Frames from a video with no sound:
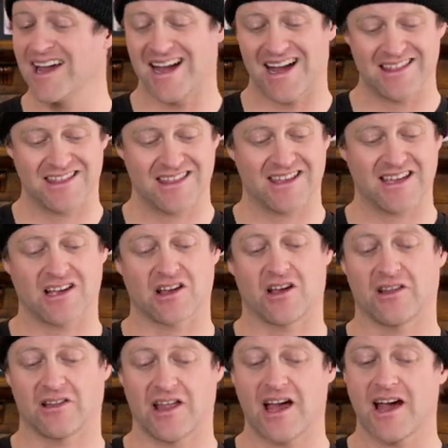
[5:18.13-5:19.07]
I think
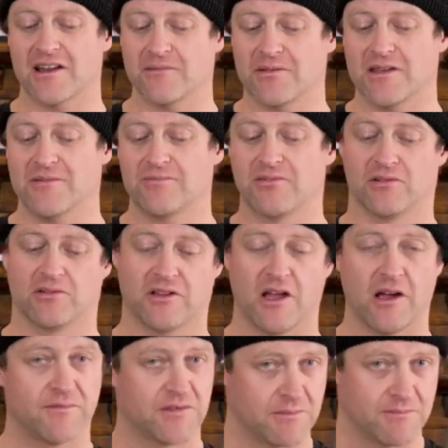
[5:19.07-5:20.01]
a lot of people
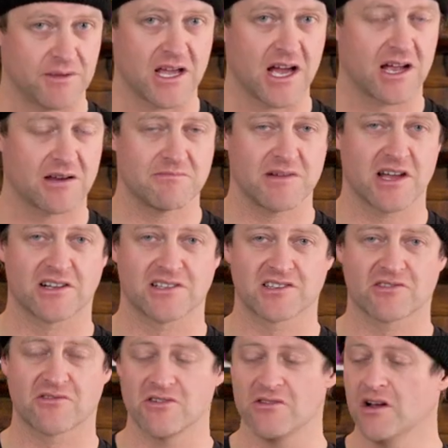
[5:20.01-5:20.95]
love the Beyond
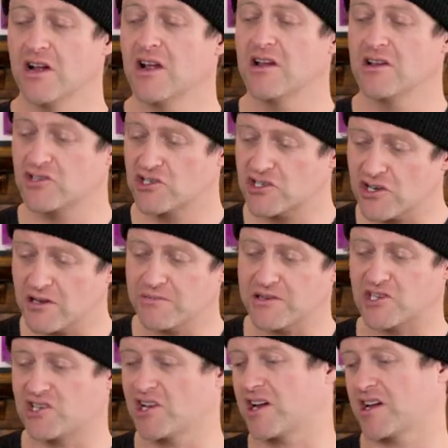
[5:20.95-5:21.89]
Metals crew. Should be
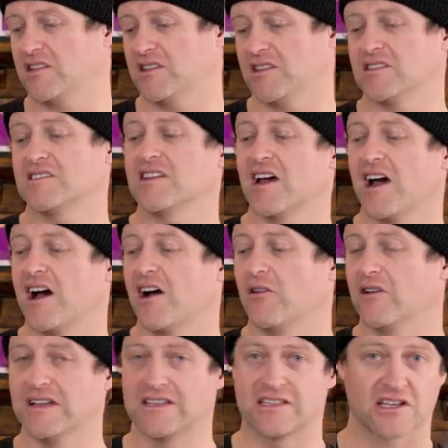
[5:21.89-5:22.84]
checking this
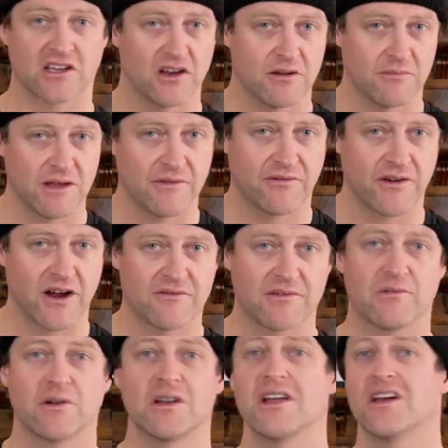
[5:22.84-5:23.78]
out. Is it going to be for
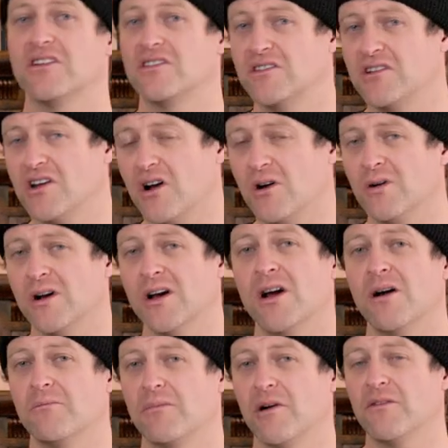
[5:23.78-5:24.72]
everyone? No,
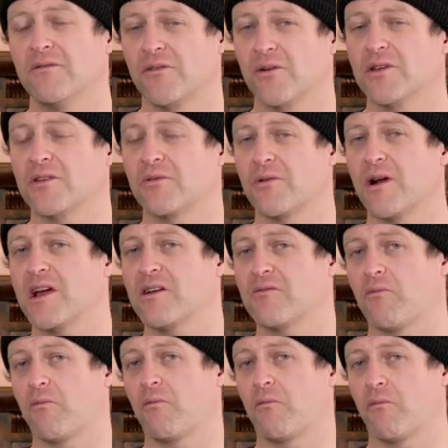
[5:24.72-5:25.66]
but for the
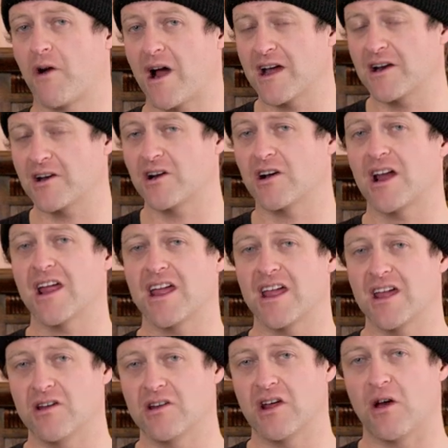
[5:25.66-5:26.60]
right rider,
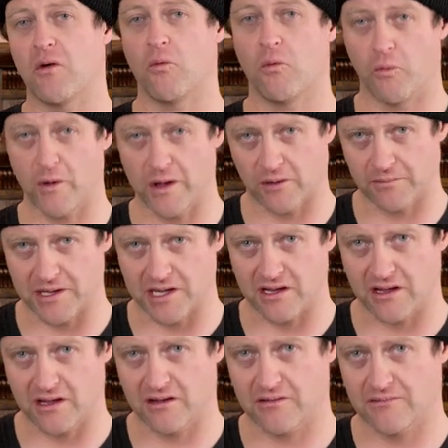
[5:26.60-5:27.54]
it will be.